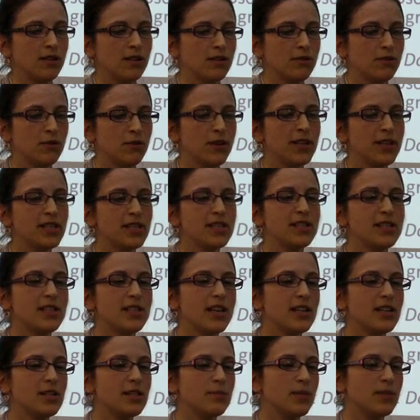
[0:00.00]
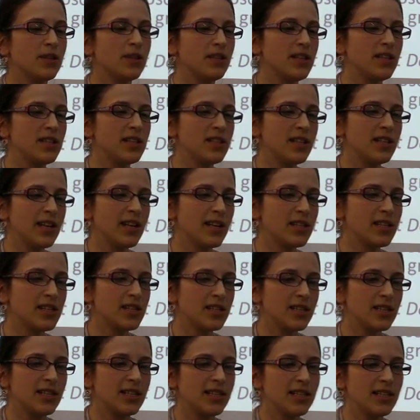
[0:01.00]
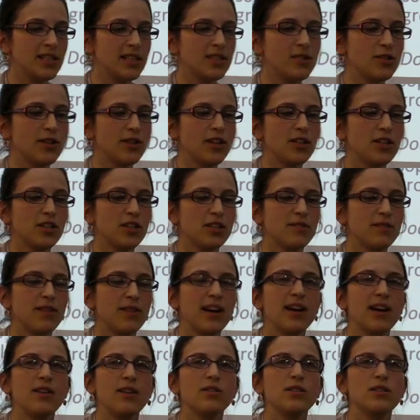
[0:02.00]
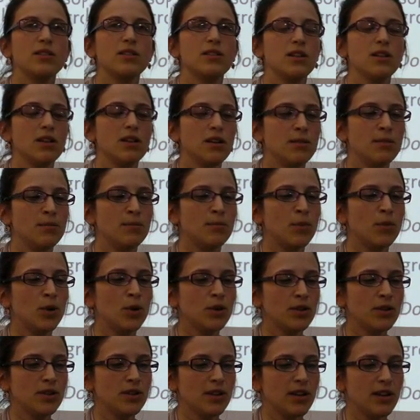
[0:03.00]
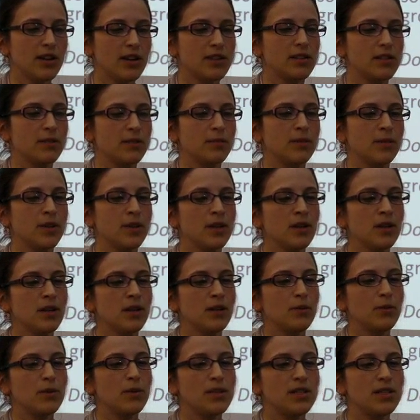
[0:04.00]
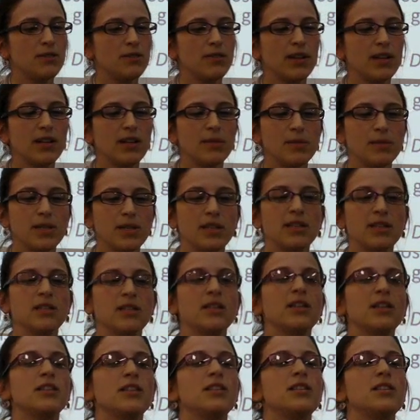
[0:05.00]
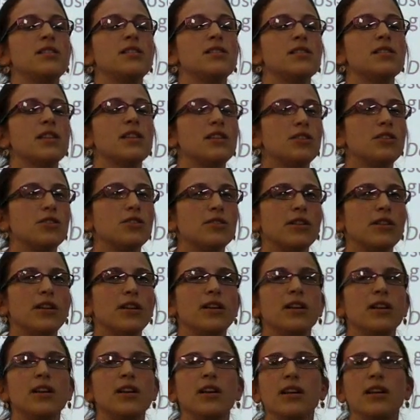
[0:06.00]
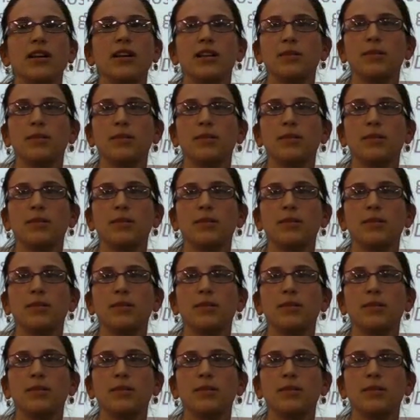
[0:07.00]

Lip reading: Roy's assessment is an excellent illustration of how the term monotheism was developed in the 19th century in a